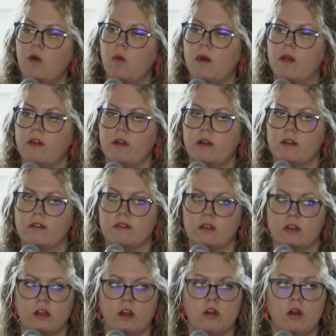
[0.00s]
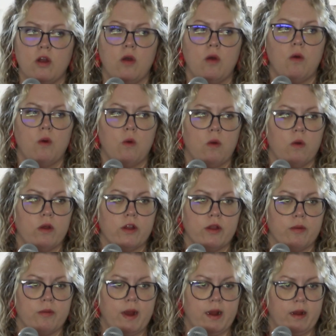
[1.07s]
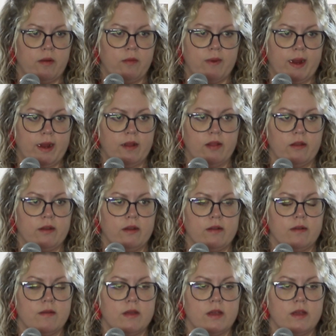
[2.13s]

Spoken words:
whether it's neuro or your regular,